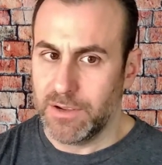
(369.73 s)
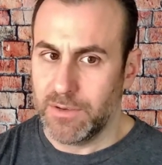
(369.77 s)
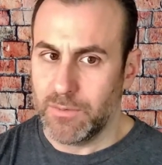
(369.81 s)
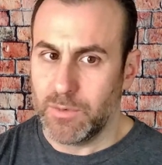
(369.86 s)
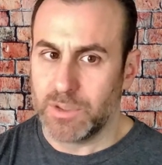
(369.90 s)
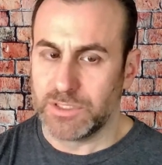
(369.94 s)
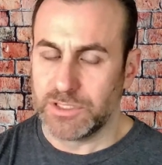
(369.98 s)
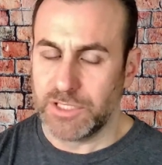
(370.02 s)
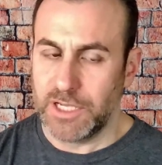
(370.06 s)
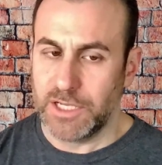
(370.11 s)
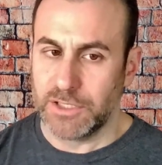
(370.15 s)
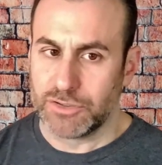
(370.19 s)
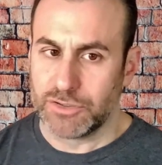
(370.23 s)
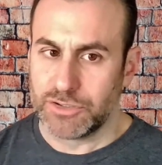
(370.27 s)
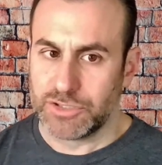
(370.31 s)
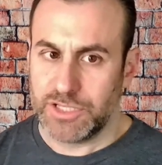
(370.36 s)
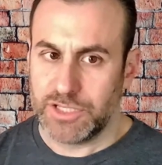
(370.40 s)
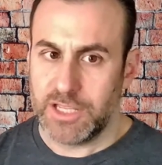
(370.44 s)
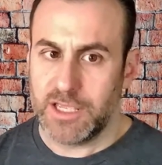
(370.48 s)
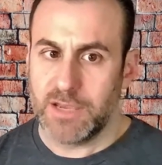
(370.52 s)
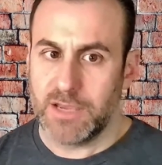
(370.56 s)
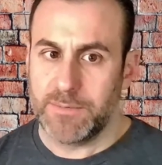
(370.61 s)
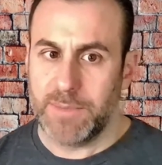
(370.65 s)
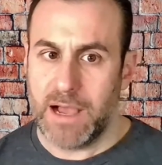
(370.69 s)
What's
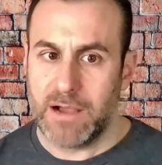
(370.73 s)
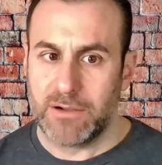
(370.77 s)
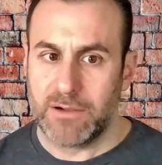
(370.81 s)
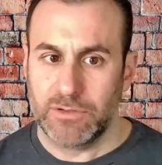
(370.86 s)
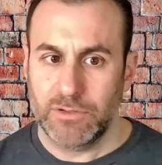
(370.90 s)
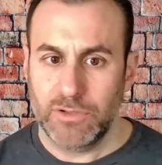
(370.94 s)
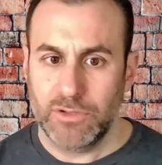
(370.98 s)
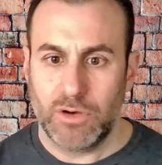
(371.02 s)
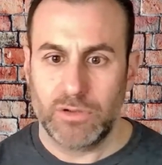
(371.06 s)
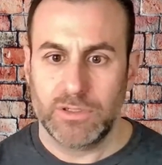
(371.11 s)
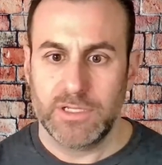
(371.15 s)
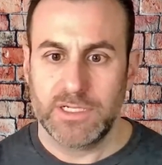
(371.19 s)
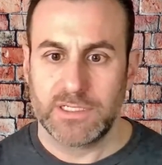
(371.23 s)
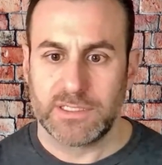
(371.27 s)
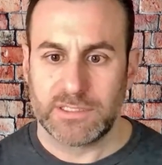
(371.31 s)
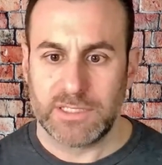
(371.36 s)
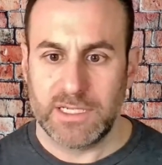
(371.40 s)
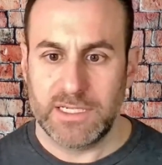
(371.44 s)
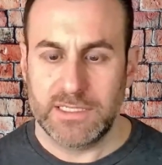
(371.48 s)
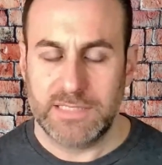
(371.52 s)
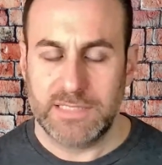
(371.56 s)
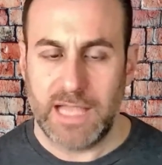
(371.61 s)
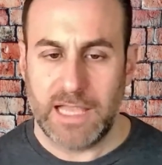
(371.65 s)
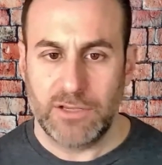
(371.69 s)
interesting about NOLUS
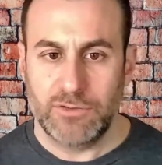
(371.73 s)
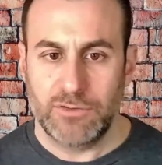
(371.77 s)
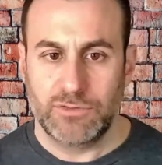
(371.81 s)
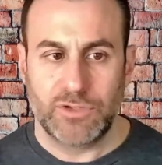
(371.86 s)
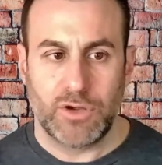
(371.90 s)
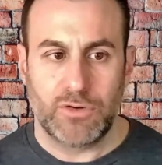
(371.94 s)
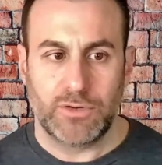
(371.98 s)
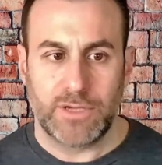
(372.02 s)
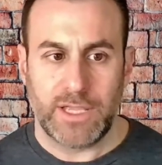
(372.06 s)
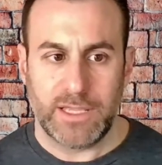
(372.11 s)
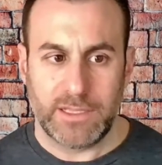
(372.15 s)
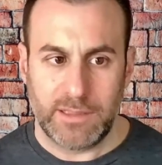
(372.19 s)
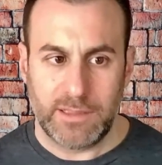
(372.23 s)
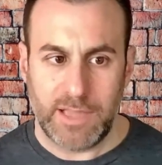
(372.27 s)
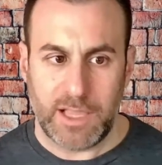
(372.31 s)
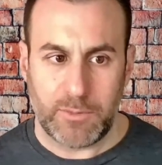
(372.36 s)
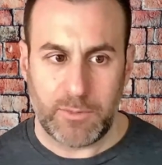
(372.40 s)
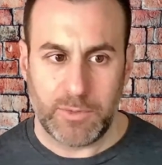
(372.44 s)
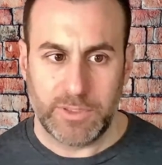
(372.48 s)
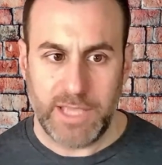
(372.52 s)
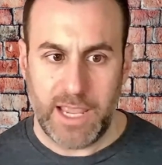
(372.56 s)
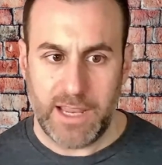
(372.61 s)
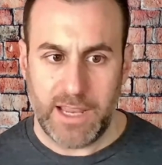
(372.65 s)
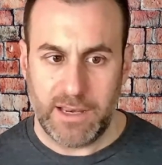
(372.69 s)
is that you don't get
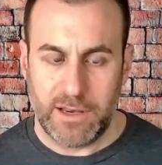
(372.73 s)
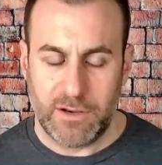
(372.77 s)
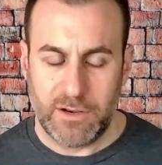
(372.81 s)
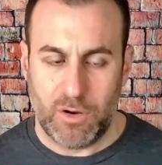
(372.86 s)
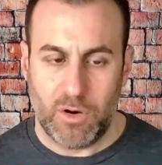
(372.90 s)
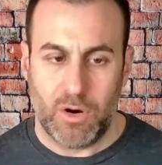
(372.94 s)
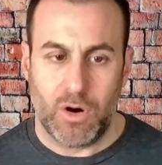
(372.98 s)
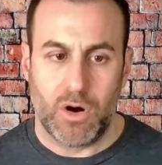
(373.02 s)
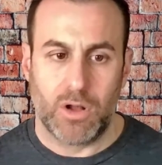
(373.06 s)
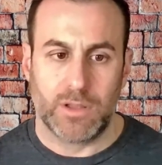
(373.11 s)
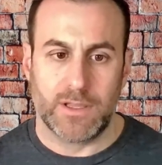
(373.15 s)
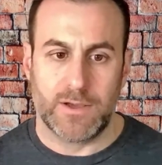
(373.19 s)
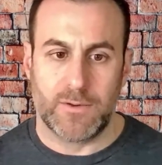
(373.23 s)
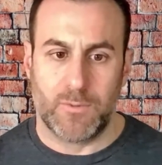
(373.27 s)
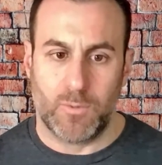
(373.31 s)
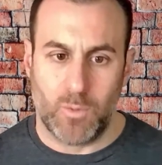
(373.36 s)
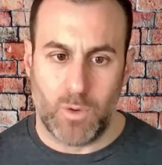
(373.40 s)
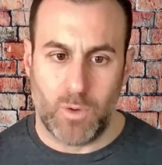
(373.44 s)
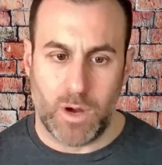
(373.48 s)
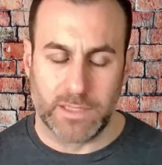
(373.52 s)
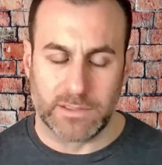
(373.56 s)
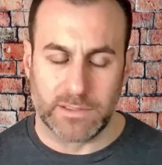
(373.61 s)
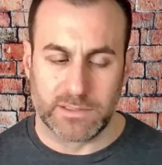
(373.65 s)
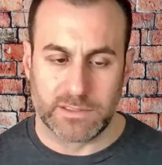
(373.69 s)
liquidated all at
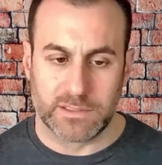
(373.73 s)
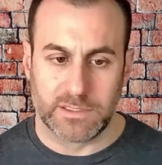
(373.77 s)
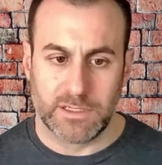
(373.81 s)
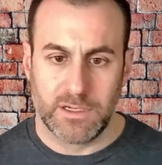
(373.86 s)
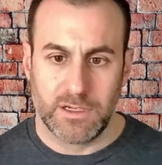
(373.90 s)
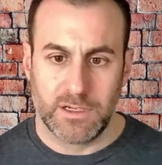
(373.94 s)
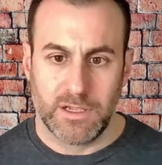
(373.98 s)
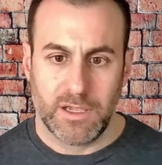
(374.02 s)
once.